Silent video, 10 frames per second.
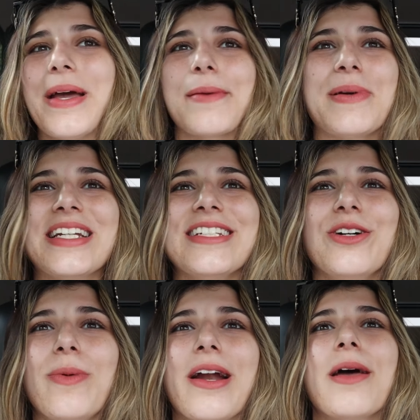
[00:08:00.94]
make a big
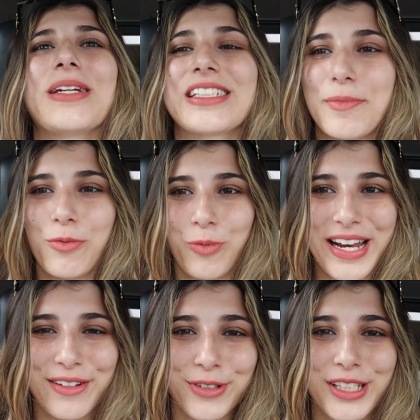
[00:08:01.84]
deal about it because I've been
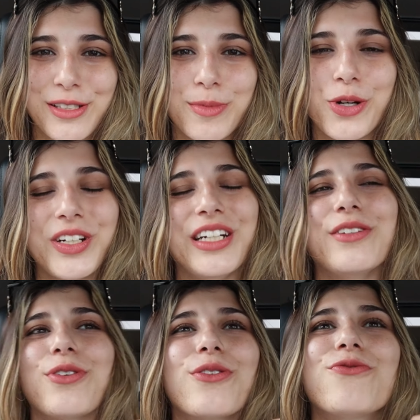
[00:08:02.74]
waiting for this movie
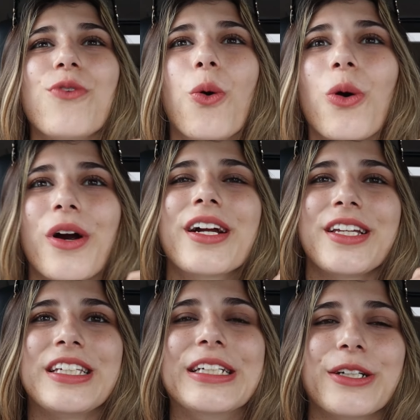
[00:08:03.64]
for four
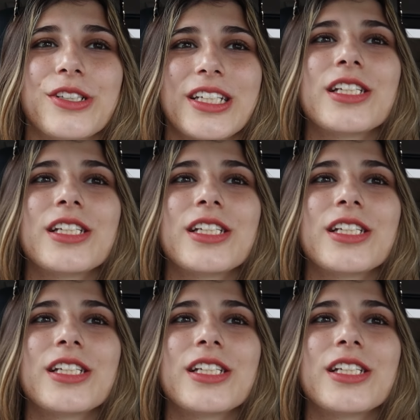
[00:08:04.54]
years.